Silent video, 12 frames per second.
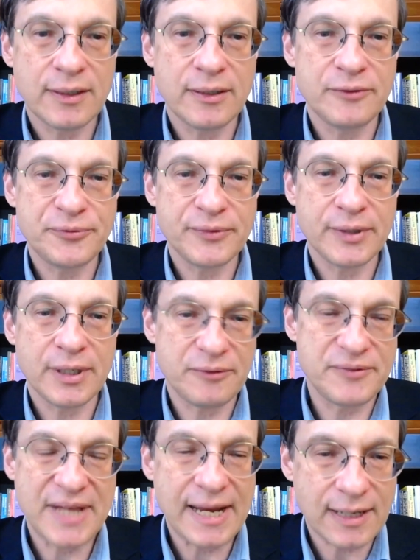of
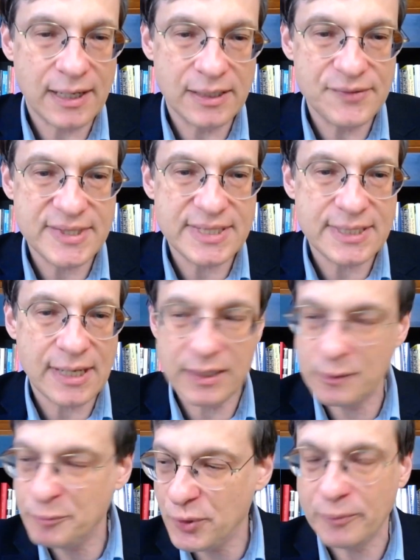that kind of
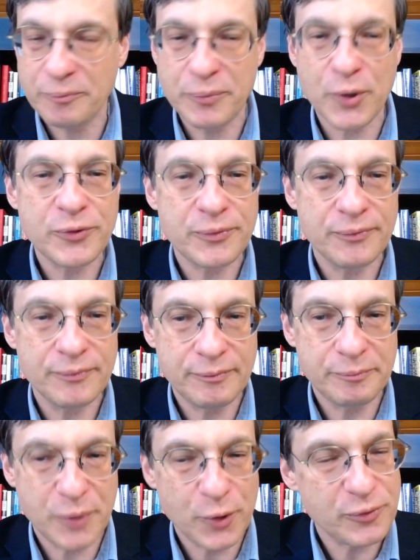society, both
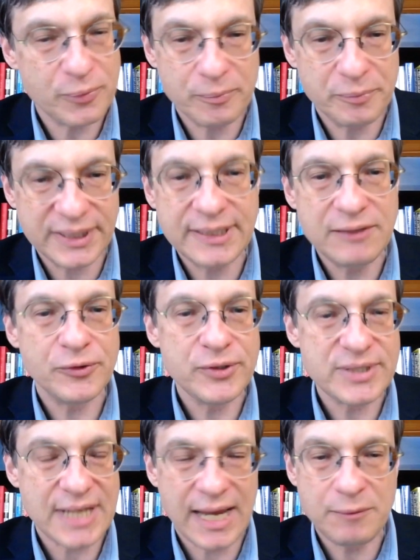
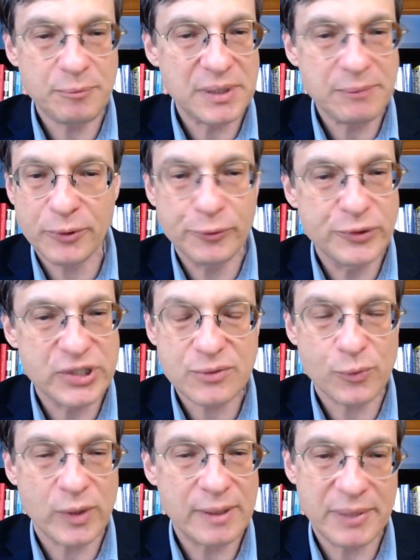believers and people who
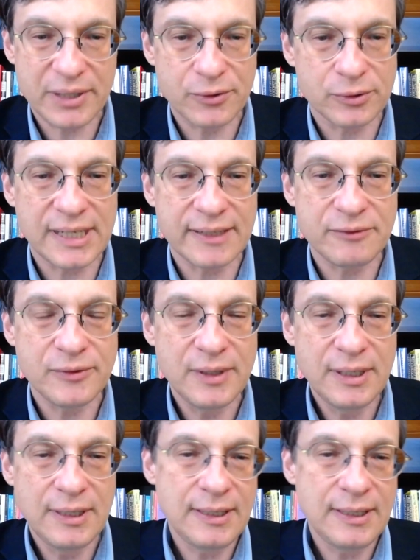just want a better life.